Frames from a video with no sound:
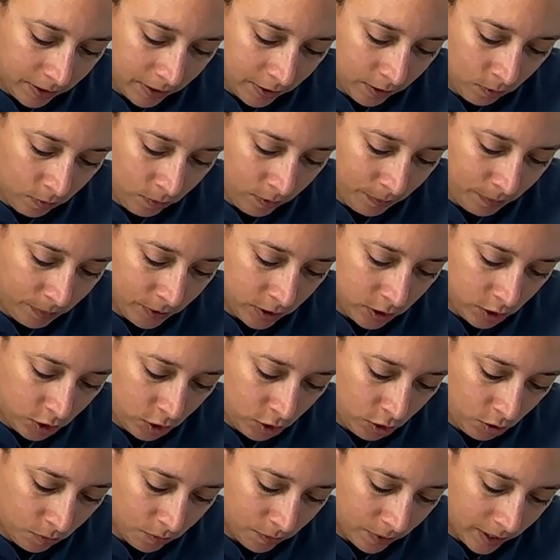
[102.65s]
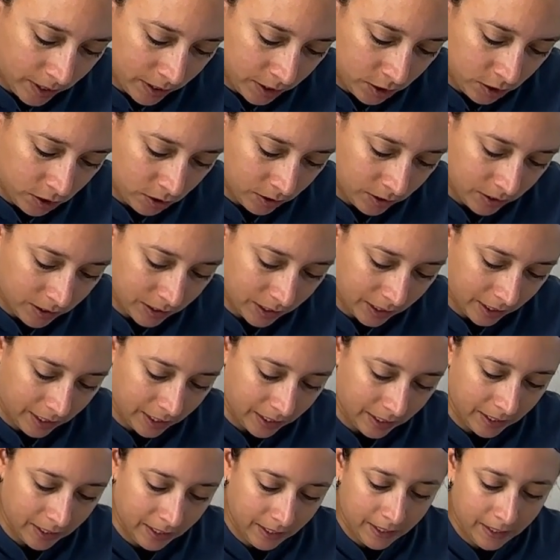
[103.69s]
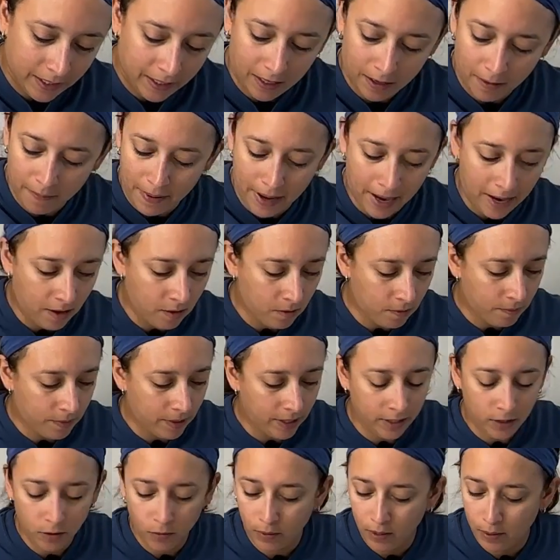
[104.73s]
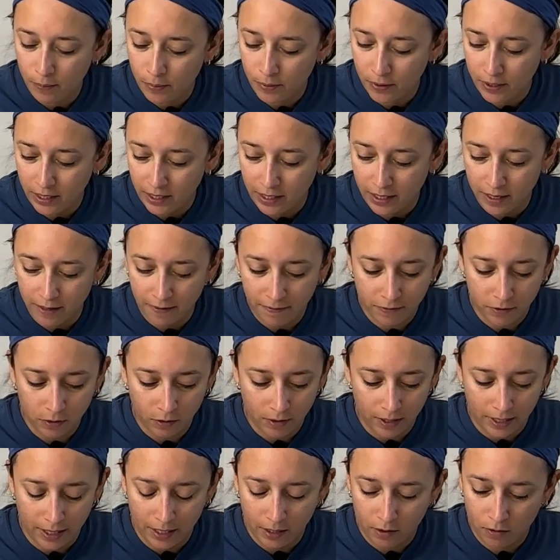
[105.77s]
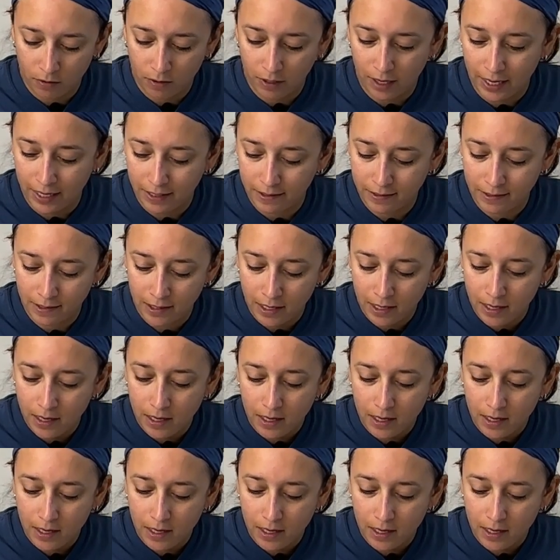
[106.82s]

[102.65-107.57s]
I don't wanna put too much so it's gonna come out, but I do wanna put enough so that it creates